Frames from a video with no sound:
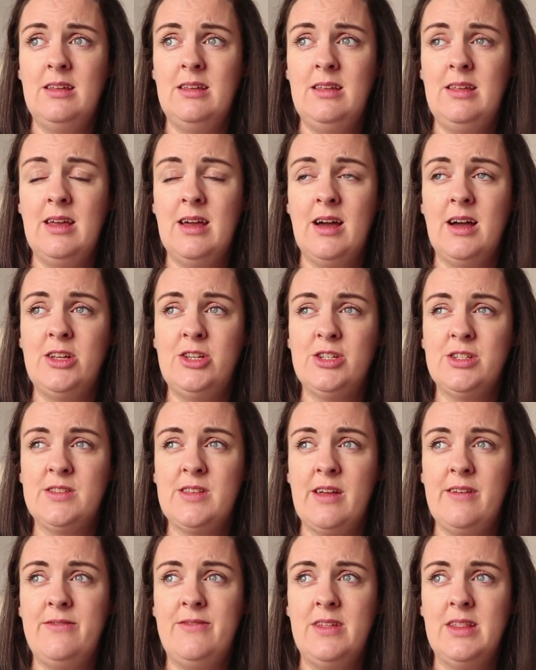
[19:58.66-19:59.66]
yeah, I
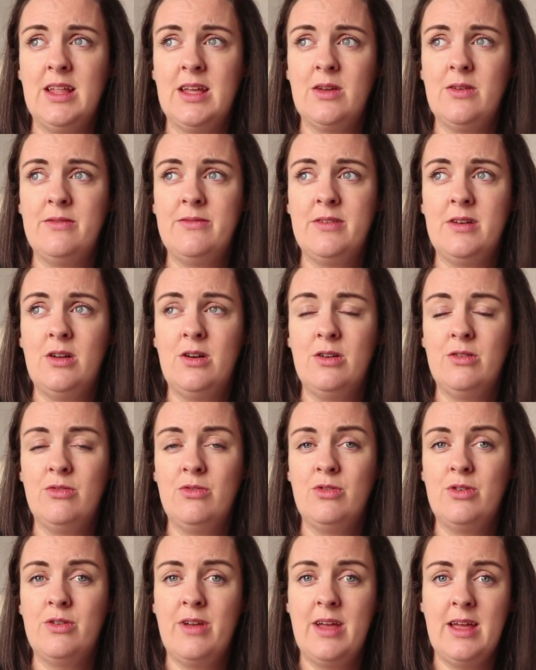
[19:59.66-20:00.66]
feel like we have a long
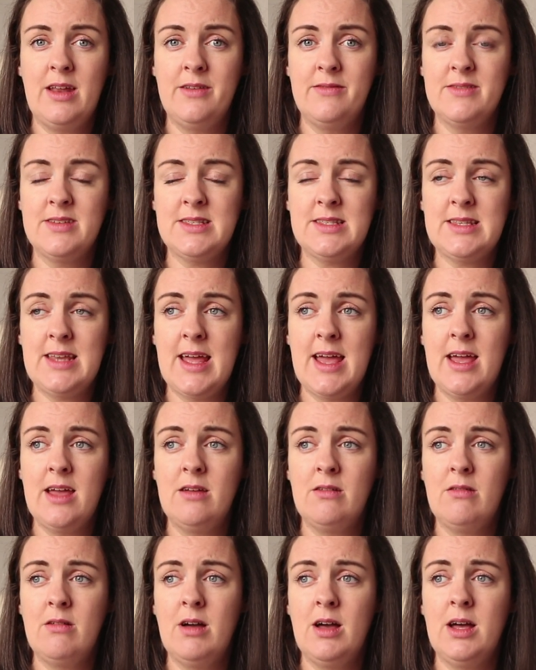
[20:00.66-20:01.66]
road ahead of us now,
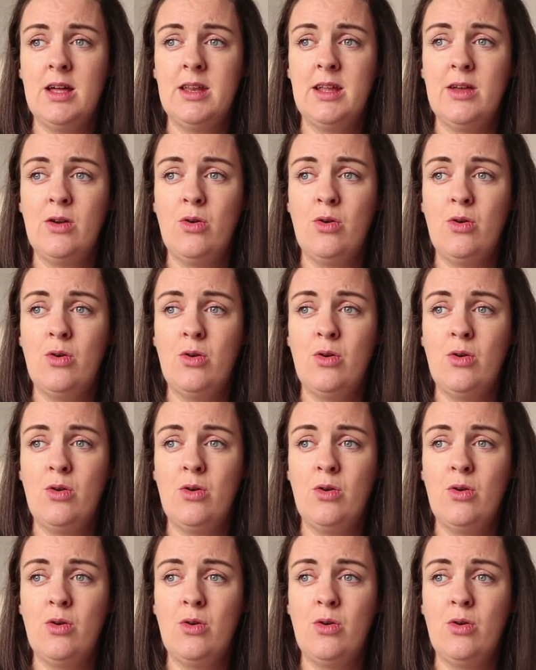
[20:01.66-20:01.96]
and I